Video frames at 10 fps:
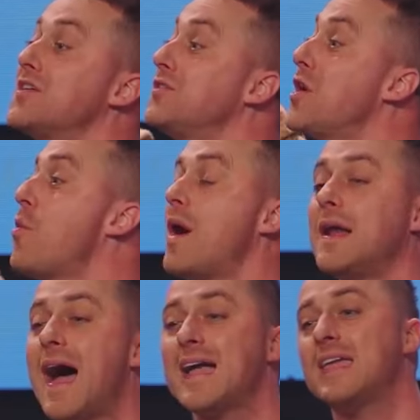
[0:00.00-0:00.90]
So you know
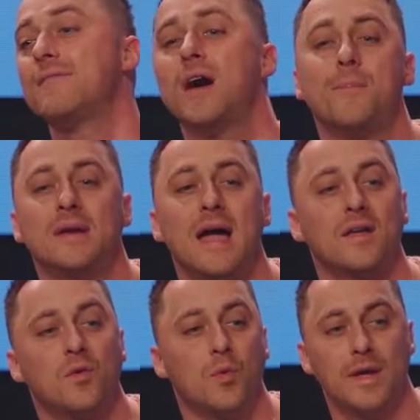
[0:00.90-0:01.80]
what? I give up and
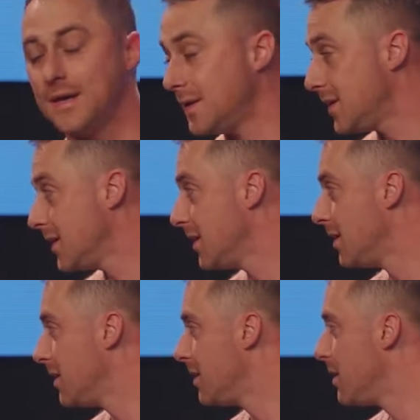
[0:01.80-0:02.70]
I quit.
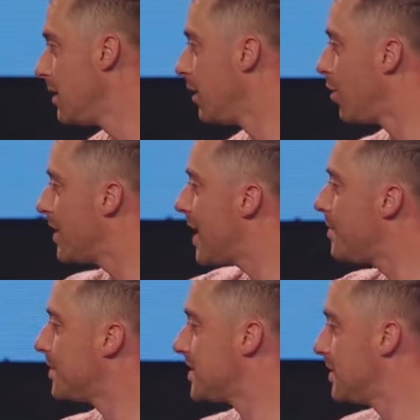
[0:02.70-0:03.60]
Learned
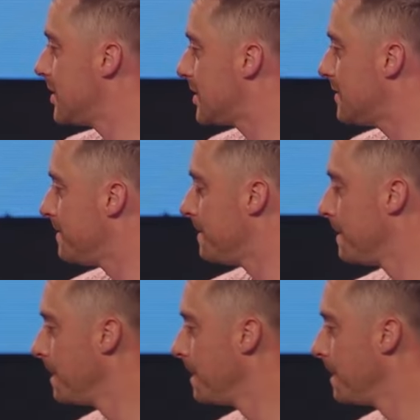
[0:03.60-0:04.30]
helplessness.